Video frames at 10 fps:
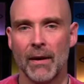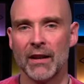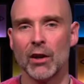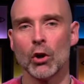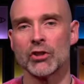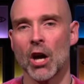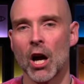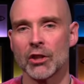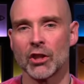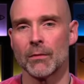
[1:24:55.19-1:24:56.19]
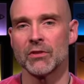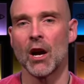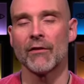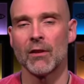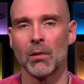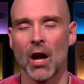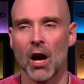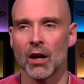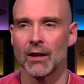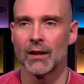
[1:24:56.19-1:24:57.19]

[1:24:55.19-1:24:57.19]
Betty or Josh comes off the block,